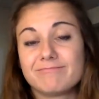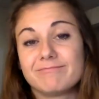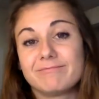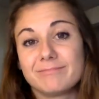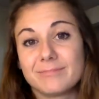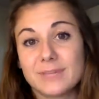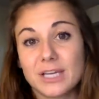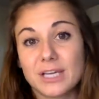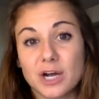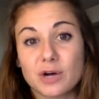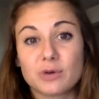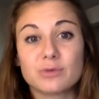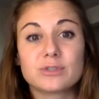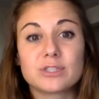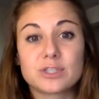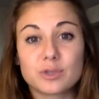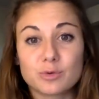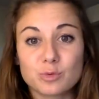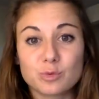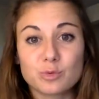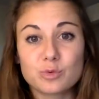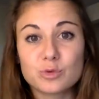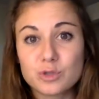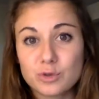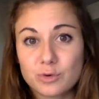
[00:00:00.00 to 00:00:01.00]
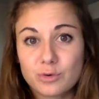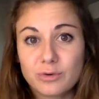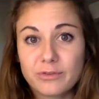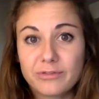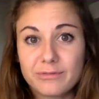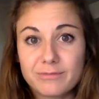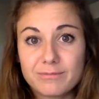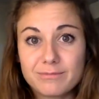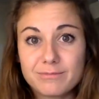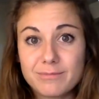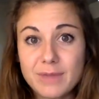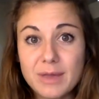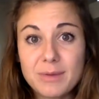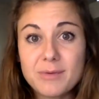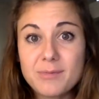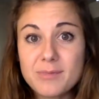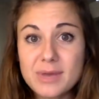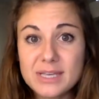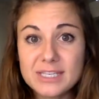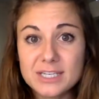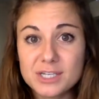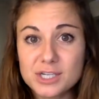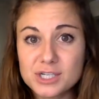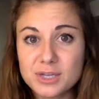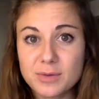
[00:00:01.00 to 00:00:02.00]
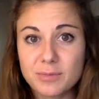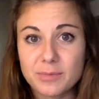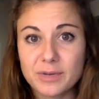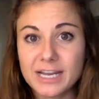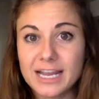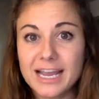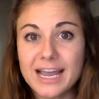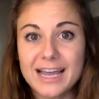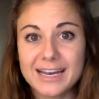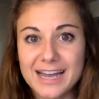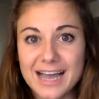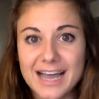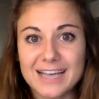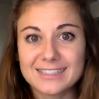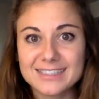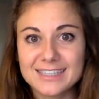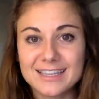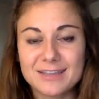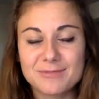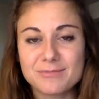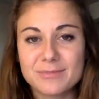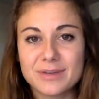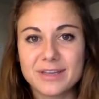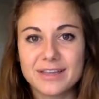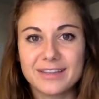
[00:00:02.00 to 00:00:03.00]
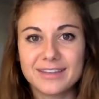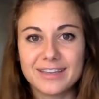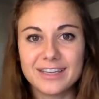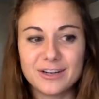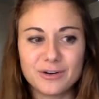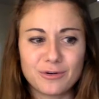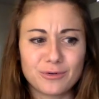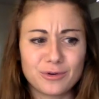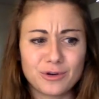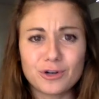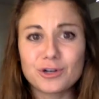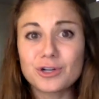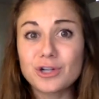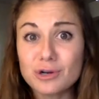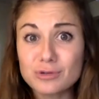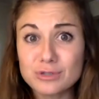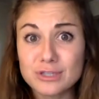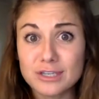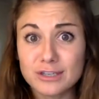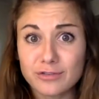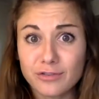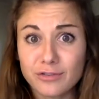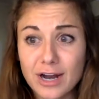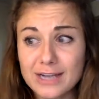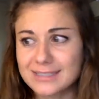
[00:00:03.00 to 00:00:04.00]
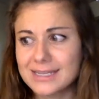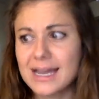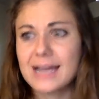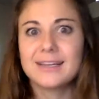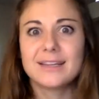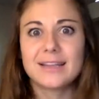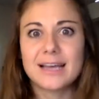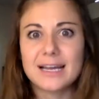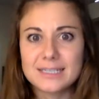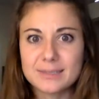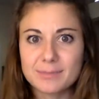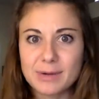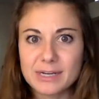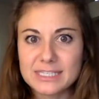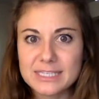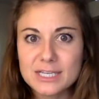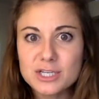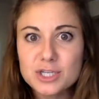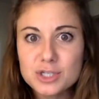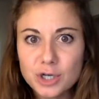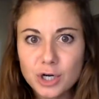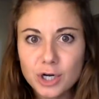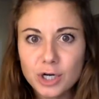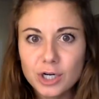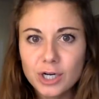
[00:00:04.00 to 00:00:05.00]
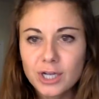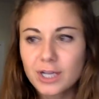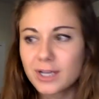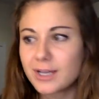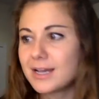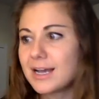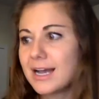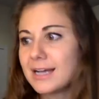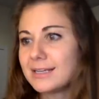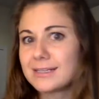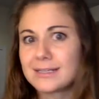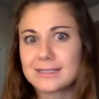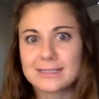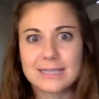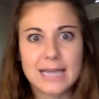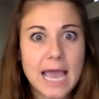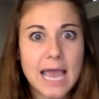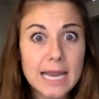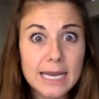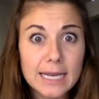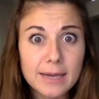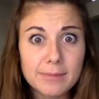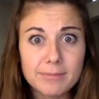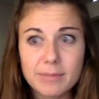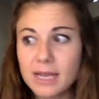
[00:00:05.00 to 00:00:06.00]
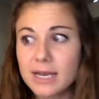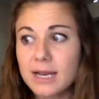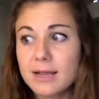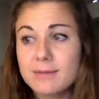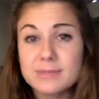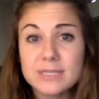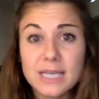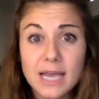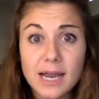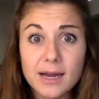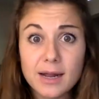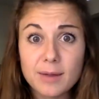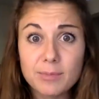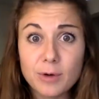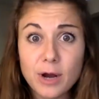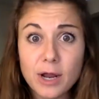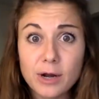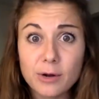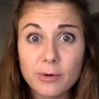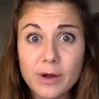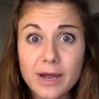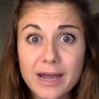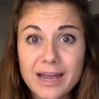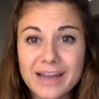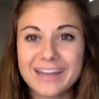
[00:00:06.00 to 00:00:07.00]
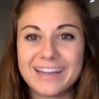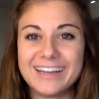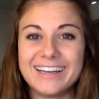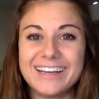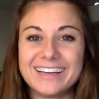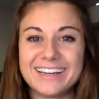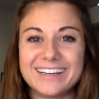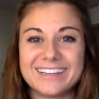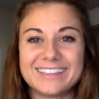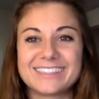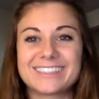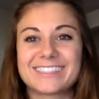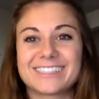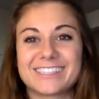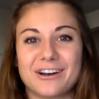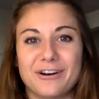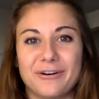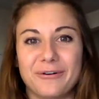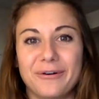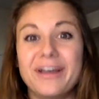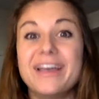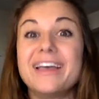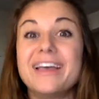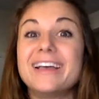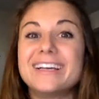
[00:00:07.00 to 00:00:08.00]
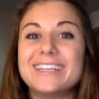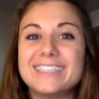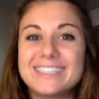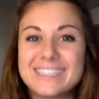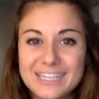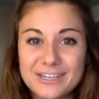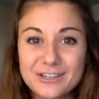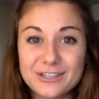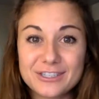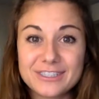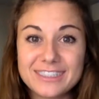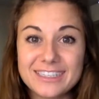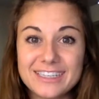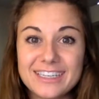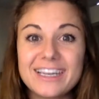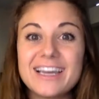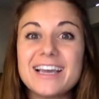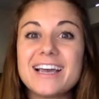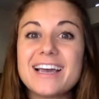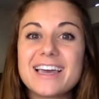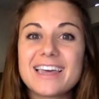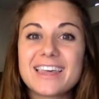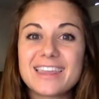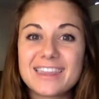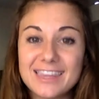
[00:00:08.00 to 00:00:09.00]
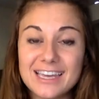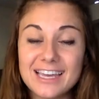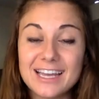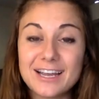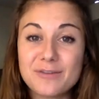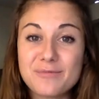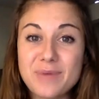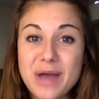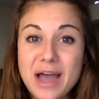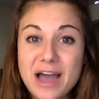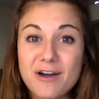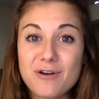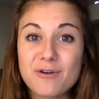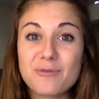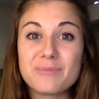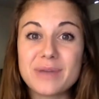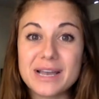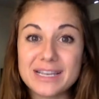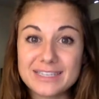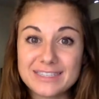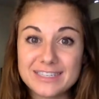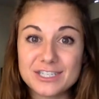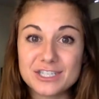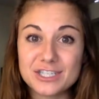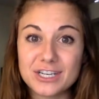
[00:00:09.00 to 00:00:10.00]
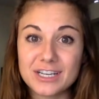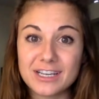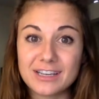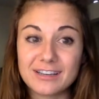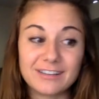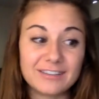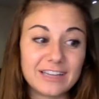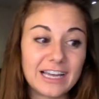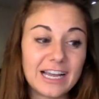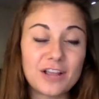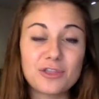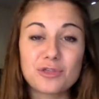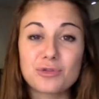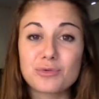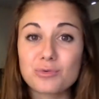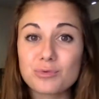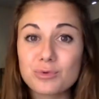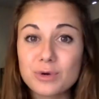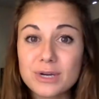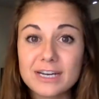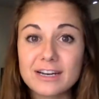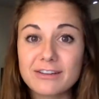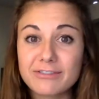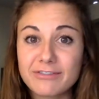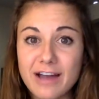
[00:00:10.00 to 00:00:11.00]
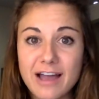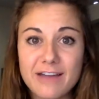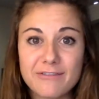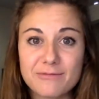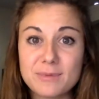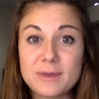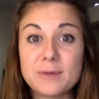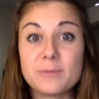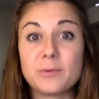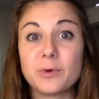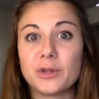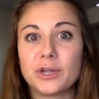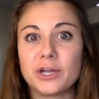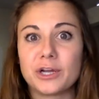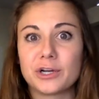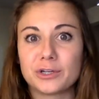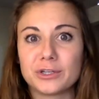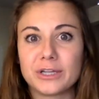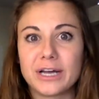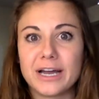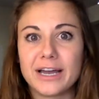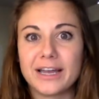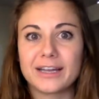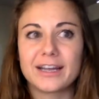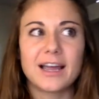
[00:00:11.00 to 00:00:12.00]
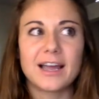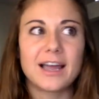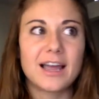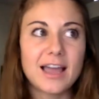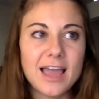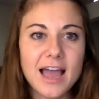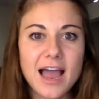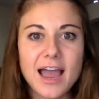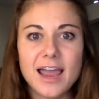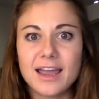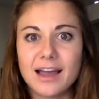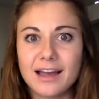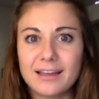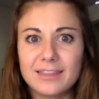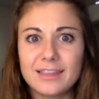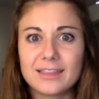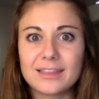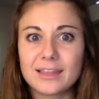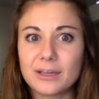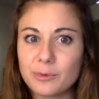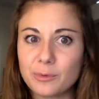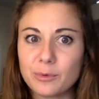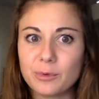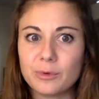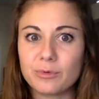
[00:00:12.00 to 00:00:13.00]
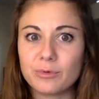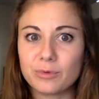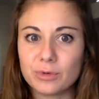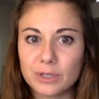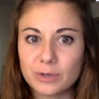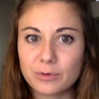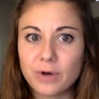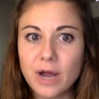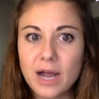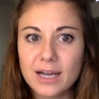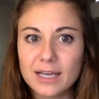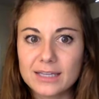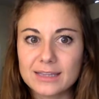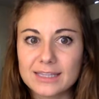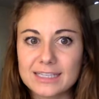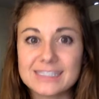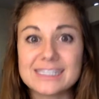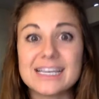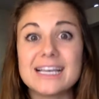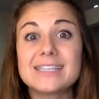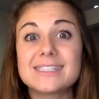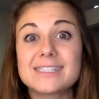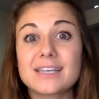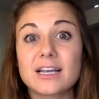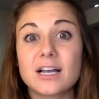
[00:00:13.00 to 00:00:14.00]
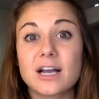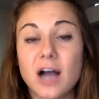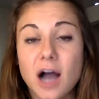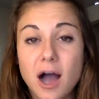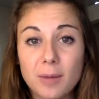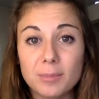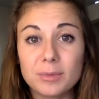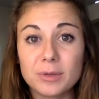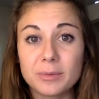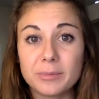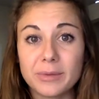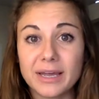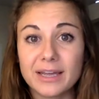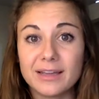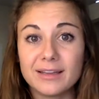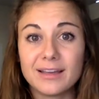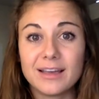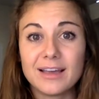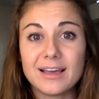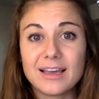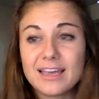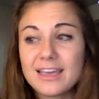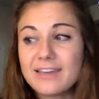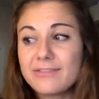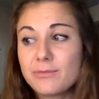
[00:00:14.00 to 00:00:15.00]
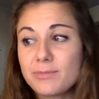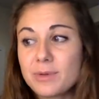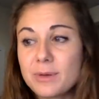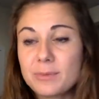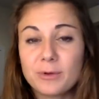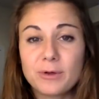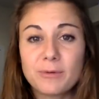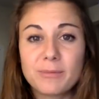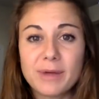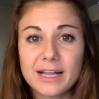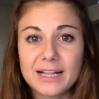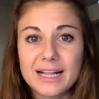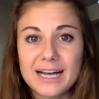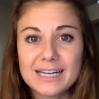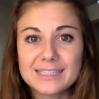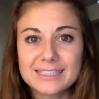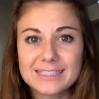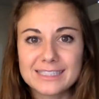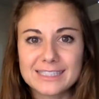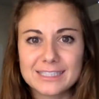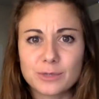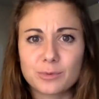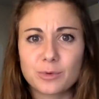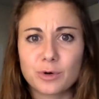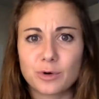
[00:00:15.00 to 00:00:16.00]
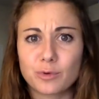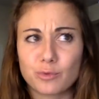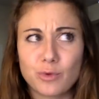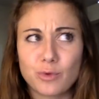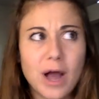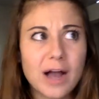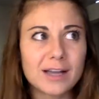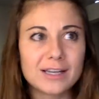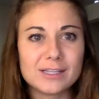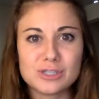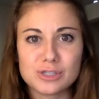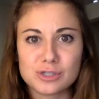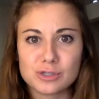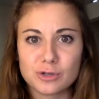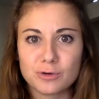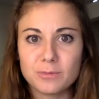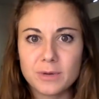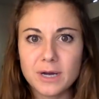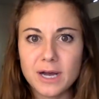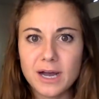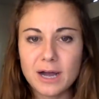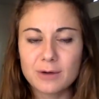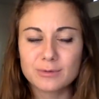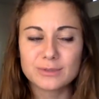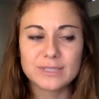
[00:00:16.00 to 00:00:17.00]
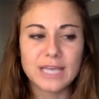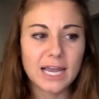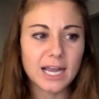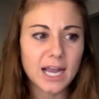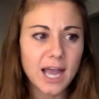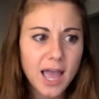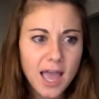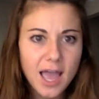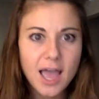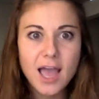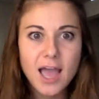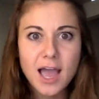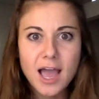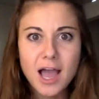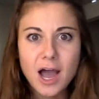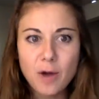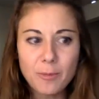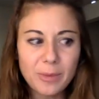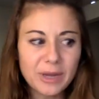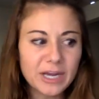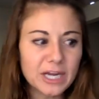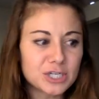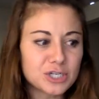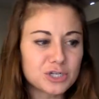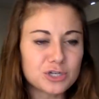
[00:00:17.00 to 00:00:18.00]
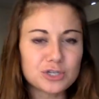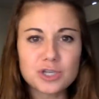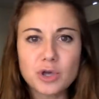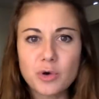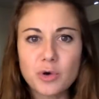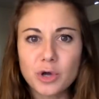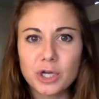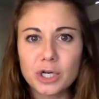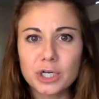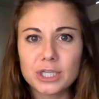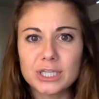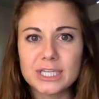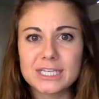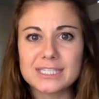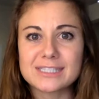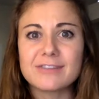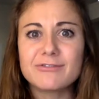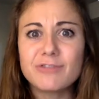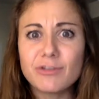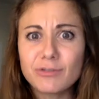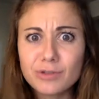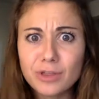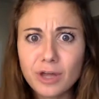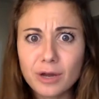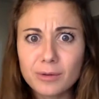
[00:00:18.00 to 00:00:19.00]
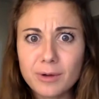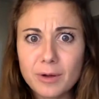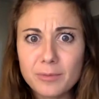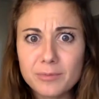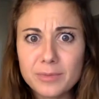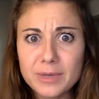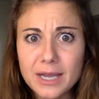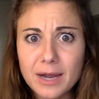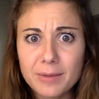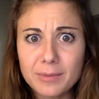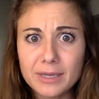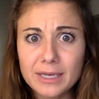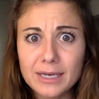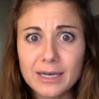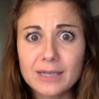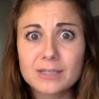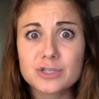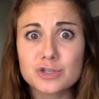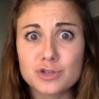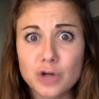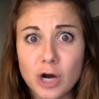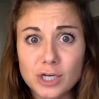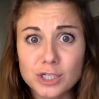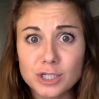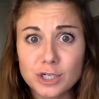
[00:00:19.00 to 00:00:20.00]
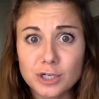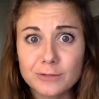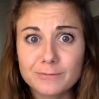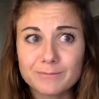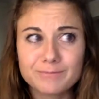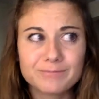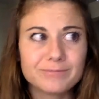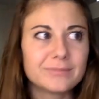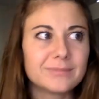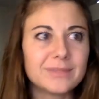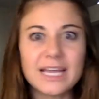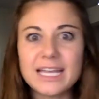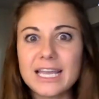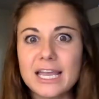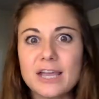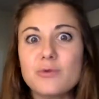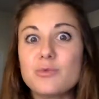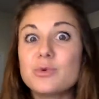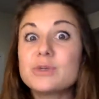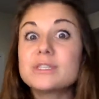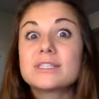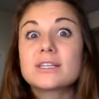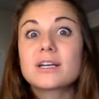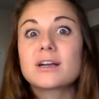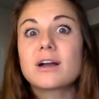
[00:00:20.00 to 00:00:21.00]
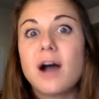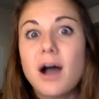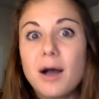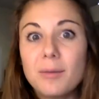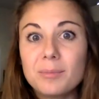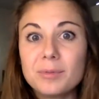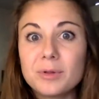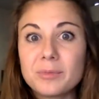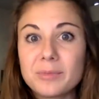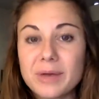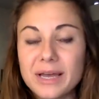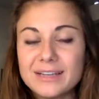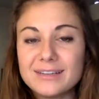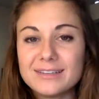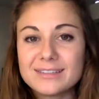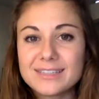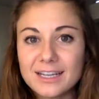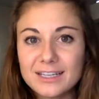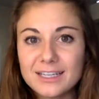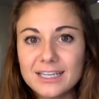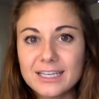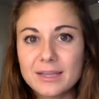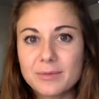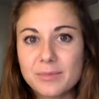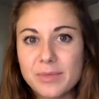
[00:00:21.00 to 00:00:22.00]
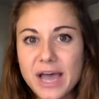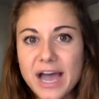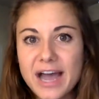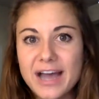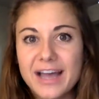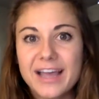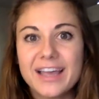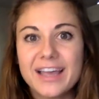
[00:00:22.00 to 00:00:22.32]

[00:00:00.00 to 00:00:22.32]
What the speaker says: You know, so if maybe message somebody and ask them, you know, your closest friends. I did that to my sister. I did it to Eddie, made him sign up right away. So seriously, think about messaging like 3 to 5 people that you're like, hey, I think they would really rock at this. It's a compliment. Even people in my classes that were rocking Zumba, I was like, oh my gosh, you're so good at this. Have you ever thought about becoming an instructor? Like, it was a compliment telling them that.